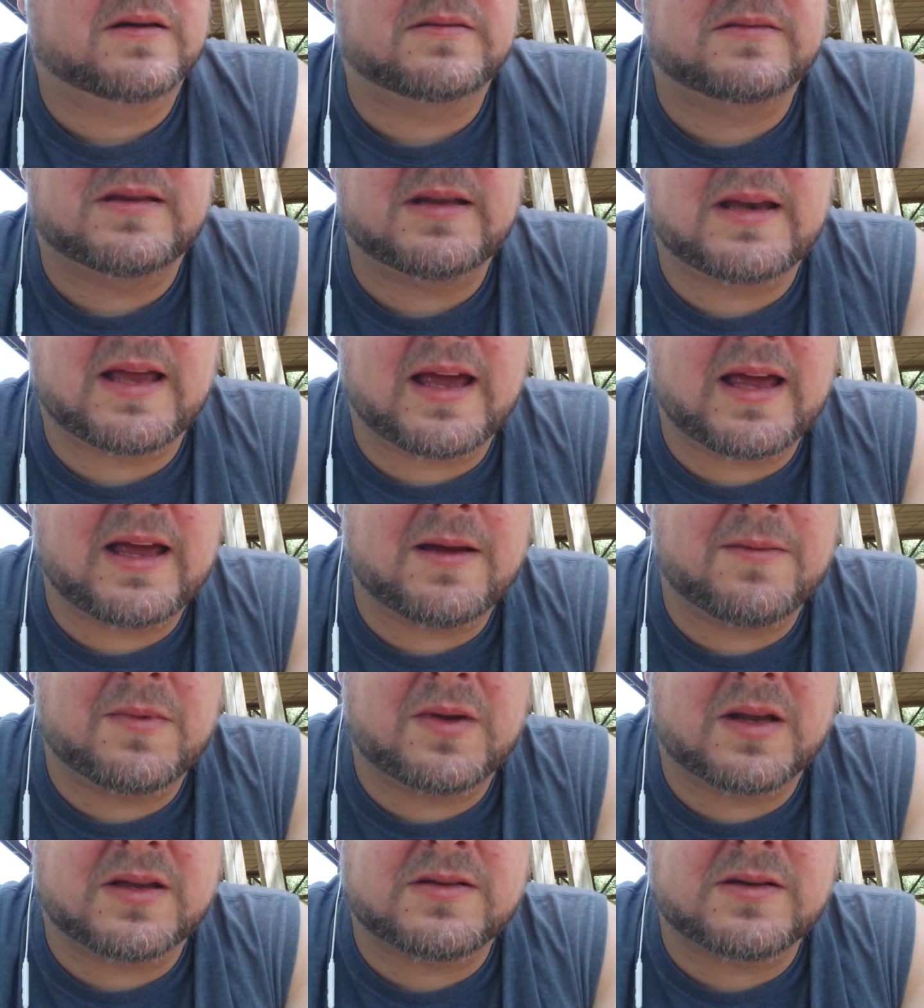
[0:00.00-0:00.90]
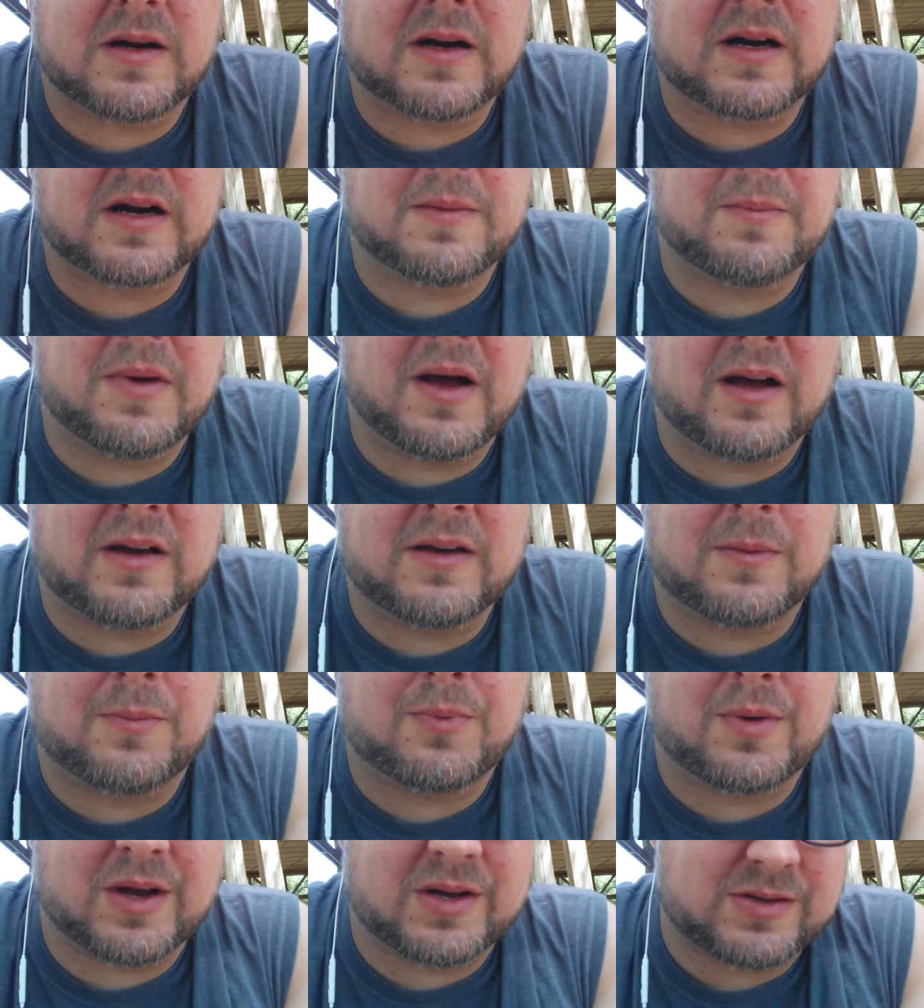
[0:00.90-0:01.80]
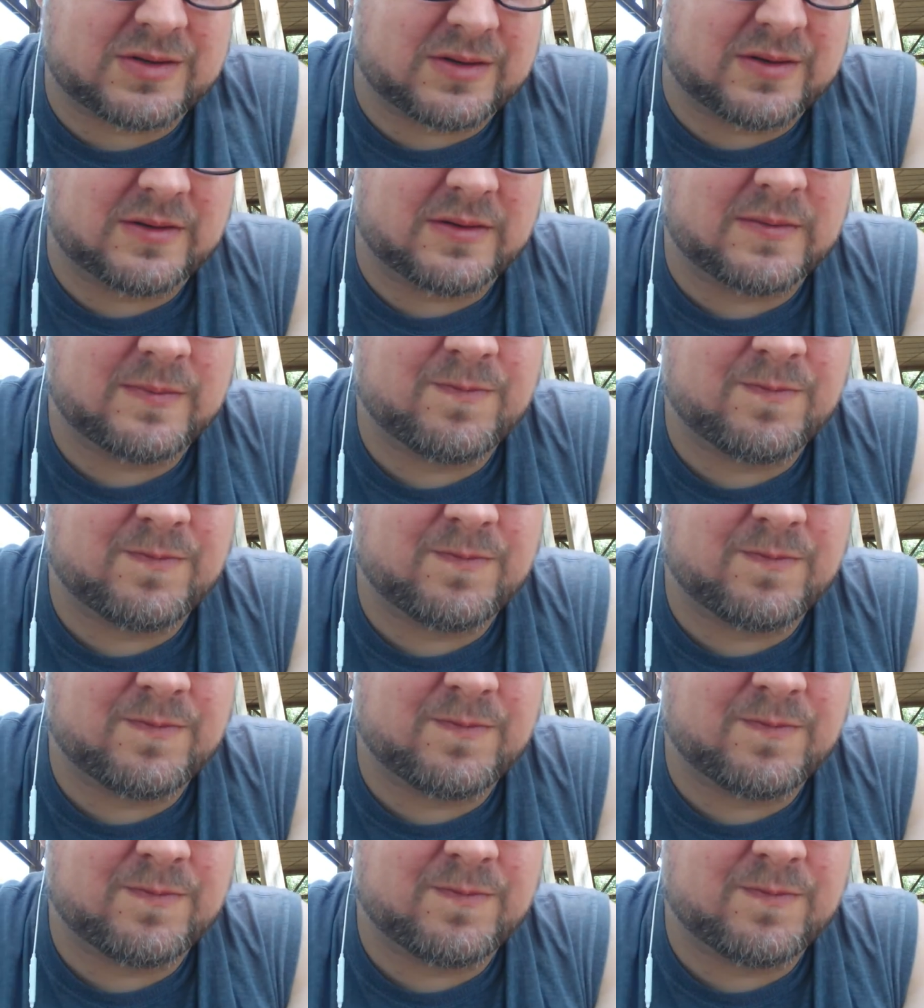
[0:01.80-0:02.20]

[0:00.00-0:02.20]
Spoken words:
Today I'm going to talk about depression